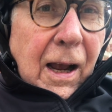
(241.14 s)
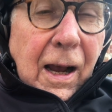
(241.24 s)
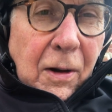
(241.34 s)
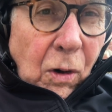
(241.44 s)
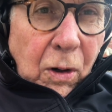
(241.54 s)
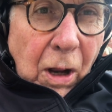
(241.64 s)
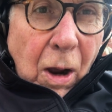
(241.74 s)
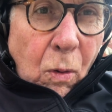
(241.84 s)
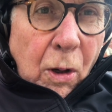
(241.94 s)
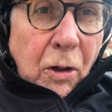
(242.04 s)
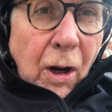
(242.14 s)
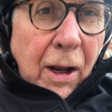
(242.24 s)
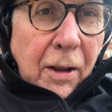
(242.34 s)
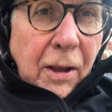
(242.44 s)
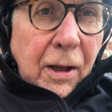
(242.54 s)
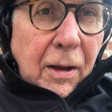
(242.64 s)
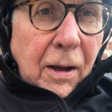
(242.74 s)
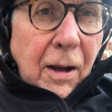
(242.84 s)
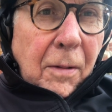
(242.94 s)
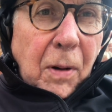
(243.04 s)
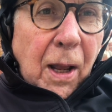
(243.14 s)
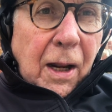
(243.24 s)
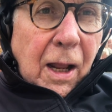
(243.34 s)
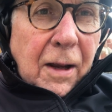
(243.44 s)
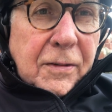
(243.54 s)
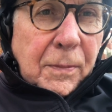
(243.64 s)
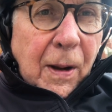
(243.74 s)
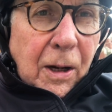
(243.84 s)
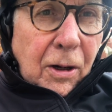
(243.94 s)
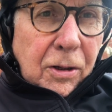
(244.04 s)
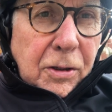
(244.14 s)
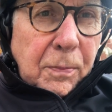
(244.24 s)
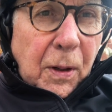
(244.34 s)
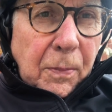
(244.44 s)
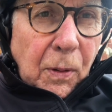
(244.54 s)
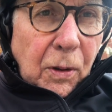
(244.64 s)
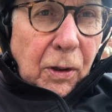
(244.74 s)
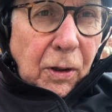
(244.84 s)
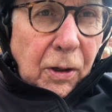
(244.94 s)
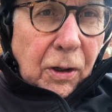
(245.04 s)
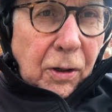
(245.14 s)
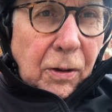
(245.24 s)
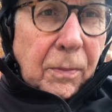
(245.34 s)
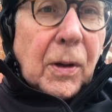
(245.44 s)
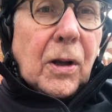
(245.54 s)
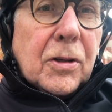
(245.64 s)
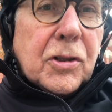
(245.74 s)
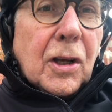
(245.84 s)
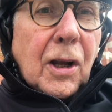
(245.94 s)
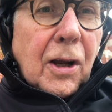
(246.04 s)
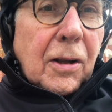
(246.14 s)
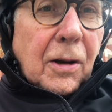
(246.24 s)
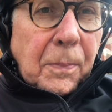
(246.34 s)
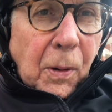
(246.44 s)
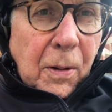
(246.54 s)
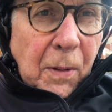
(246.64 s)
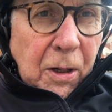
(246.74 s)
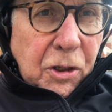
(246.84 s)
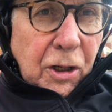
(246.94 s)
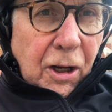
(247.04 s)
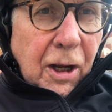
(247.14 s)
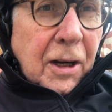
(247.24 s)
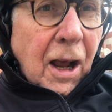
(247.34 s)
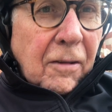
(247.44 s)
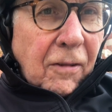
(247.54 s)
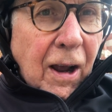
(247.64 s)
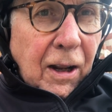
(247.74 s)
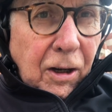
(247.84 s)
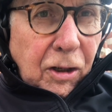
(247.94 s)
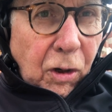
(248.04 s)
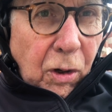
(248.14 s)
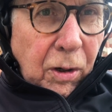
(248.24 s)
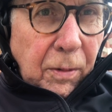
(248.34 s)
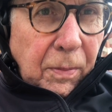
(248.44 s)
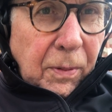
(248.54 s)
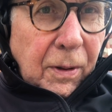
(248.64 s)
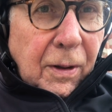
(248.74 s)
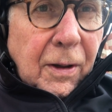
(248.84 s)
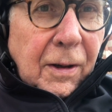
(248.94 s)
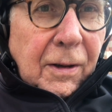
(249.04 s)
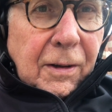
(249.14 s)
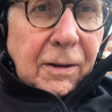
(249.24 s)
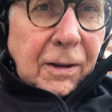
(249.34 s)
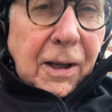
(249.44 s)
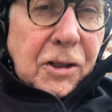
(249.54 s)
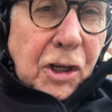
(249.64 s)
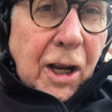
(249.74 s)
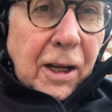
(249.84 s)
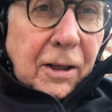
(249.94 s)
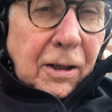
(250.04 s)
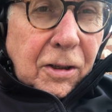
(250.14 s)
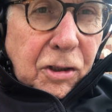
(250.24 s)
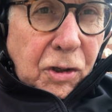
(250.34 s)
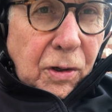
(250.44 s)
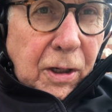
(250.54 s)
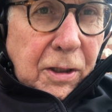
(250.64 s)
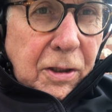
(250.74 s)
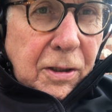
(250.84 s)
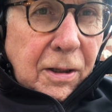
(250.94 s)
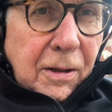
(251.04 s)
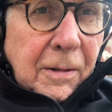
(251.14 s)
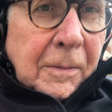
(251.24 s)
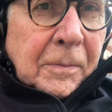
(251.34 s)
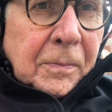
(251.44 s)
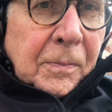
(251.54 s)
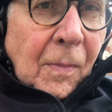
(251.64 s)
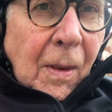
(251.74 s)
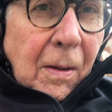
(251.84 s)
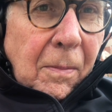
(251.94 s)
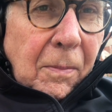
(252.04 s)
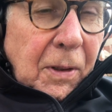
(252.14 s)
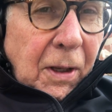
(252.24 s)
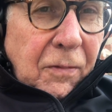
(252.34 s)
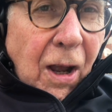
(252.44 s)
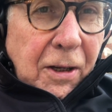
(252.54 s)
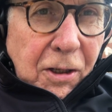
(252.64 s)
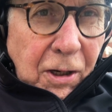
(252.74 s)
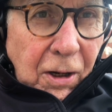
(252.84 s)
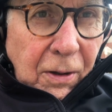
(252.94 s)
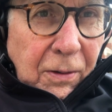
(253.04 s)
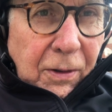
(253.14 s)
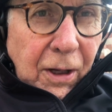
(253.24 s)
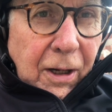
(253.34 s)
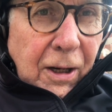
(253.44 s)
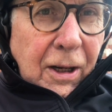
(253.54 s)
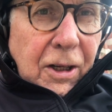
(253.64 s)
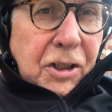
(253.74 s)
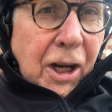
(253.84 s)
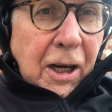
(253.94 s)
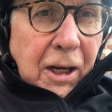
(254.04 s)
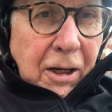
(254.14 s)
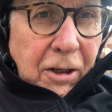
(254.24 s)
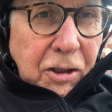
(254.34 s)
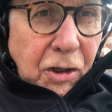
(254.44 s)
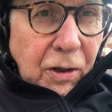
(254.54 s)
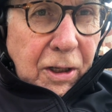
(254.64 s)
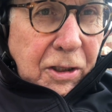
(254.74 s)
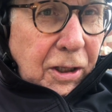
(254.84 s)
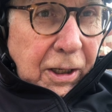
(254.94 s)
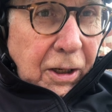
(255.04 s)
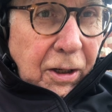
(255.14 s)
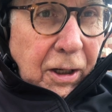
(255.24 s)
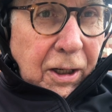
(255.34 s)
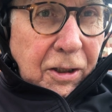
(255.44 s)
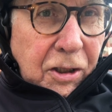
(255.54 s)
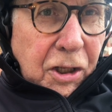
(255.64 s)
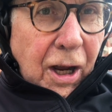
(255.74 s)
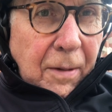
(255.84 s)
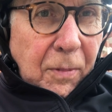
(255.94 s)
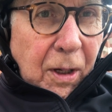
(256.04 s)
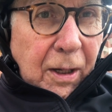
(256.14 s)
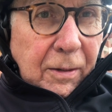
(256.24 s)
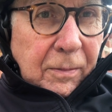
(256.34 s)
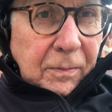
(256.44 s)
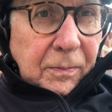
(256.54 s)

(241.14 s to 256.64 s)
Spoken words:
I wonder how the Black Lives Matters people are going to do, because they're pretty much a nonviolent group. They chant in the streets, but they've got to know that chanting in the streets ain't going to get the job done.